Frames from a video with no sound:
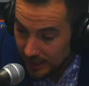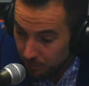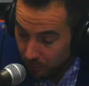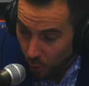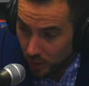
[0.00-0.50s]

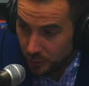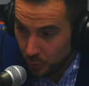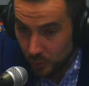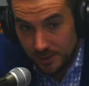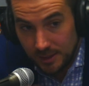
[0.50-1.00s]
in the Port
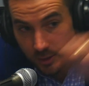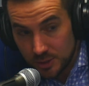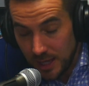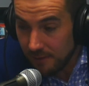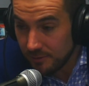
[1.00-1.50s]
Authority than
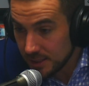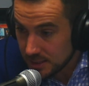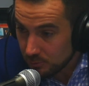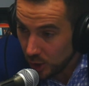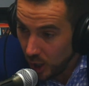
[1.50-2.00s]
there's
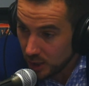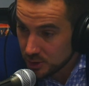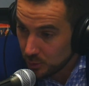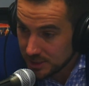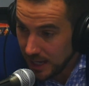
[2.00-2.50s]
evidence in
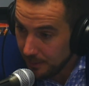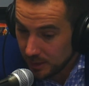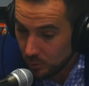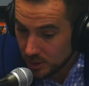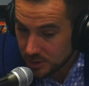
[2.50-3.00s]
regards to what's
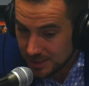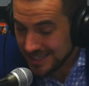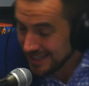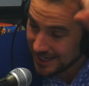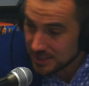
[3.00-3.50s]
happening in Washington,
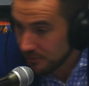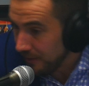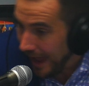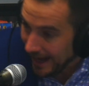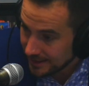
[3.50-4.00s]
D.C. That is a
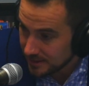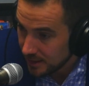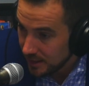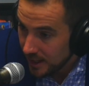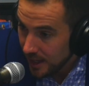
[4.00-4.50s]
fact.